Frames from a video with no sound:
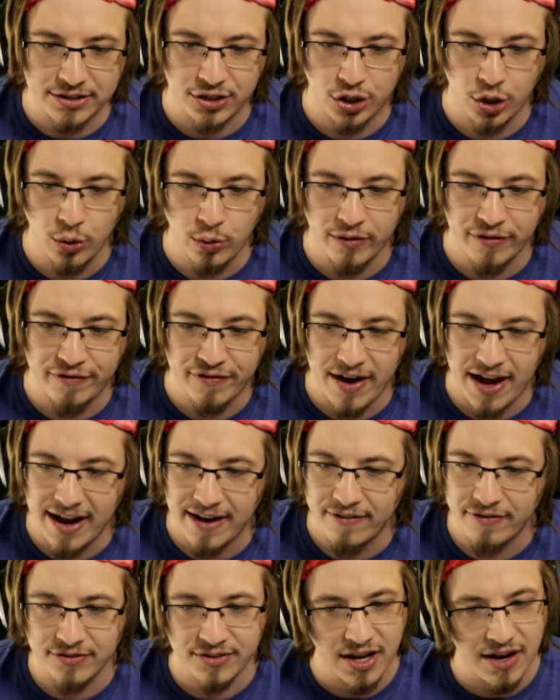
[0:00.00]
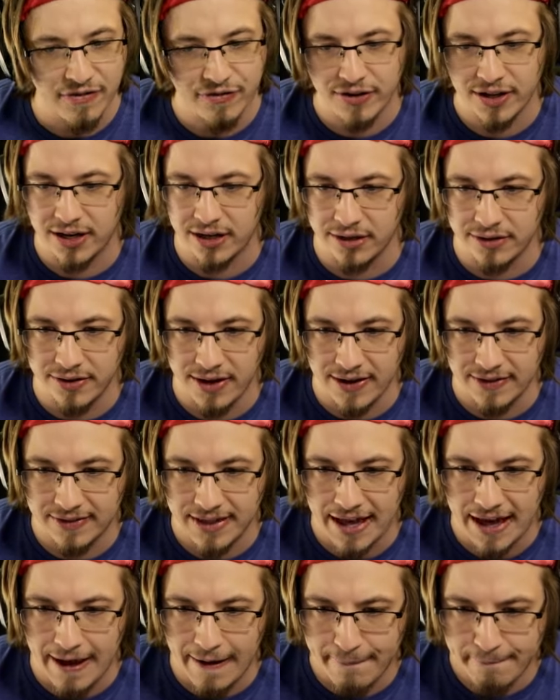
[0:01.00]
two of five. Definitely going to take
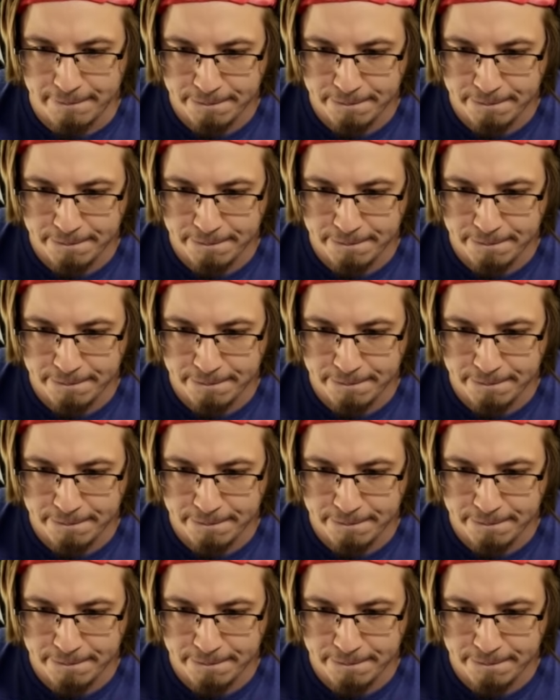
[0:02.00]
that.